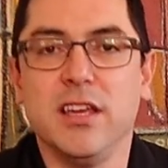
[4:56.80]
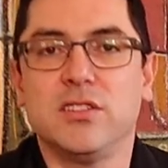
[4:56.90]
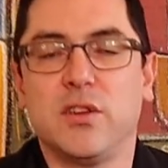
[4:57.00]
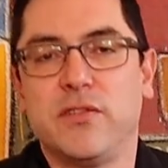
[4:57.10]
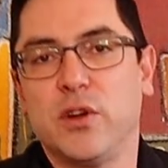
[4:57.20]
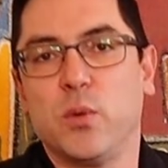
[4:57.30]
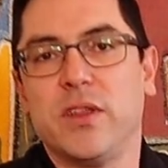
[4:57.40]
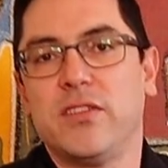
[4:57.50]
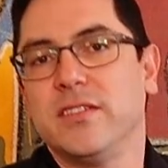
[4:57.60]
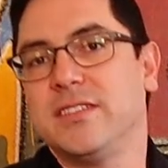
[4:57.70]
So if you're
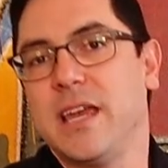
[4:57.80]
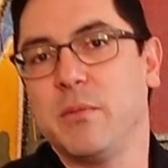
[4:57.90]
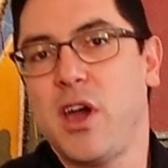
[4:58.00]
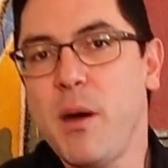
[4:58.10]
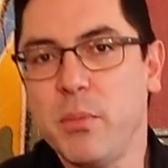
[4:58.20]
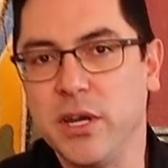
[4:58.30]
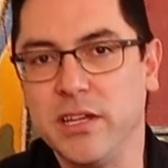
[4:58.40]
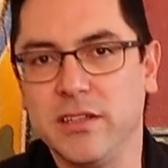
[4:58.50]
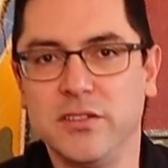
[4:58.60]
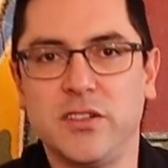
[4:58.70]
with the same
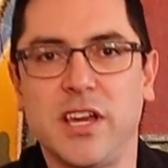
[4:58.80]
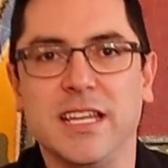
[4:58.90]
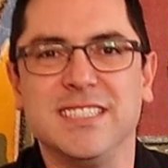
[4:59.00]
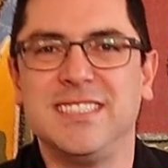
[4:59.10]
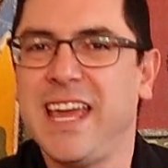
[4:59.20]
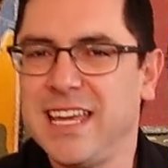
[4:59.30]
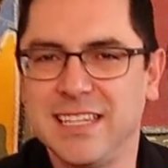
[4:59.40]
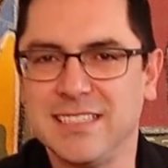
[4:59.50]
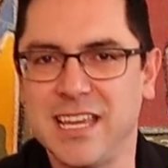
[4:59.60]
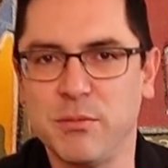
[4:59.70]
company, you kind of stay in
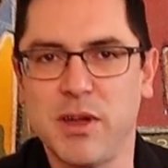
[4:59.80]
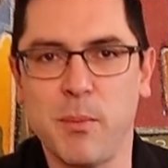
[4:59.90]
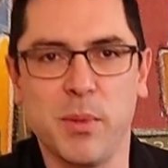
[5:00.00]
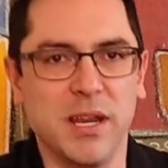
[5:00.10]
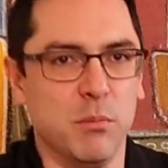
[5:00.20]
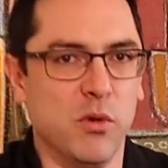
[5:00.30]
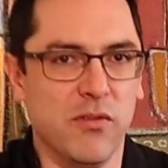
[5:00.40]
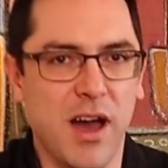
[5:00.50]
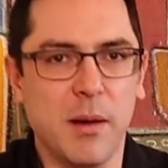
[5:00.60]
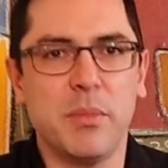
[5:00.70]
the same company and move
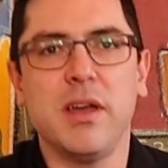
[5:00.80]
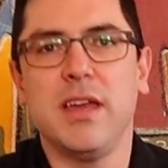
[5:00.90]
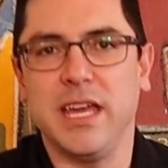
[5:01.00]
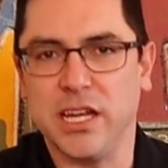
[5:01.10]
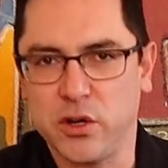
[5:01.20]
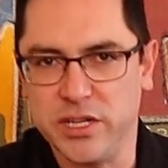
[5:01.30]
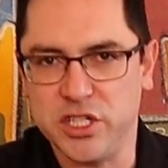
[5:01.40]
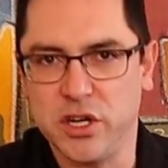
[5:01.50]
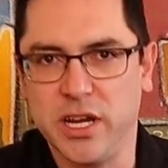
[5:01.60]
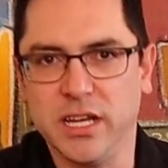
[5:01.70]
up,
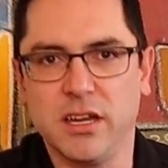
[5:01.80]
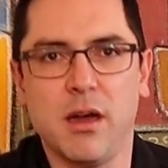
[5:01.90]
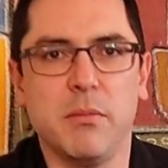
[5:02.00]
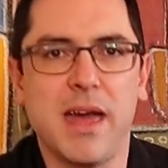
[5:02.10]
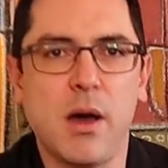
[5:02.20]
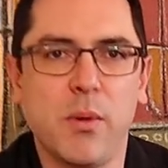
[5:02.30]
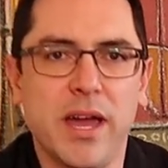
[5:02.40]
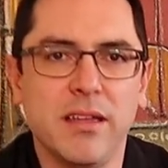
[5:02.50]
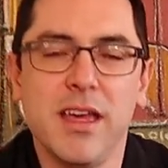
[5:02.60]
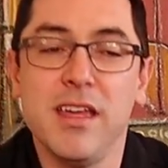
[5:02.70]
increase your income that
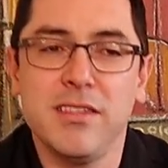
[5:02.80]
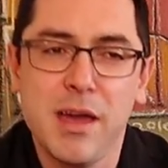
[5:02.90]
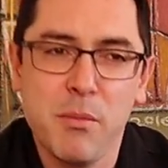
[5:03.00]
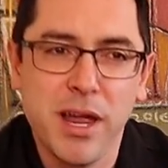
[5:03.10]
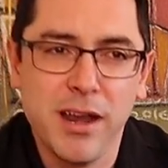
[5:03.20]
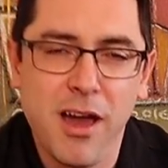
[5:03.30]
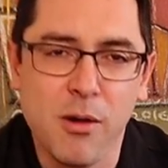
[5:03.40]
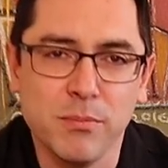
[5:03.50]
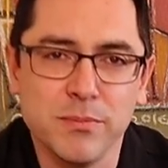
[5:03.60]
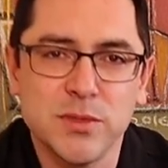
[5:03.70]
way. That might
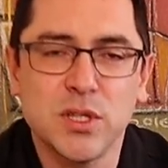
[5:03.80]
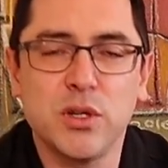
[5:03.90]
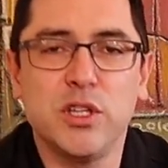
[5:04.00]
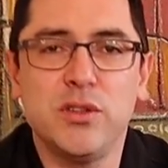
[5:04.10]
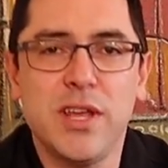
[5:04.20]
help. So you